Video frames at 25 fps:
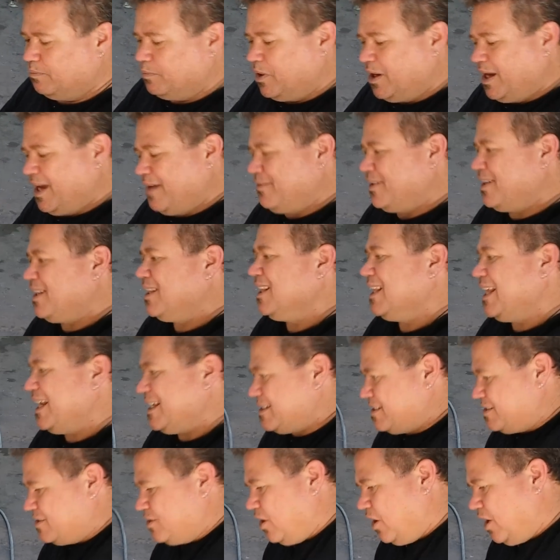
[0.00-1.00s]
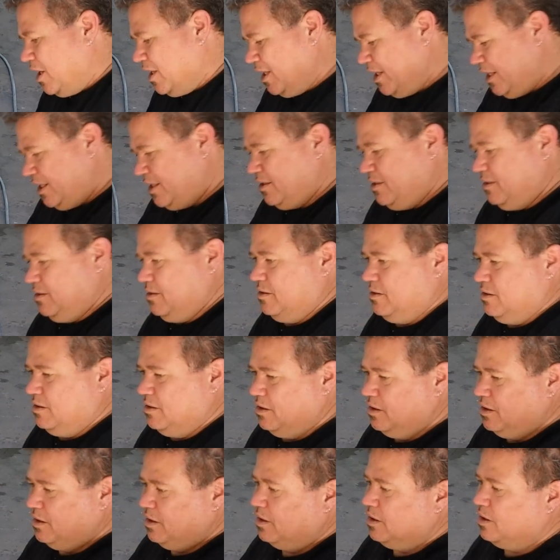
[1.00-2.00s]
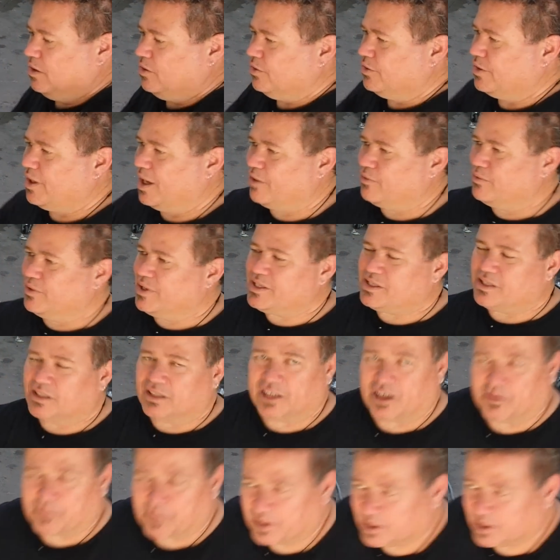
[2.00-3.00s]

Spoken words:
having less xylene. Although recently I've been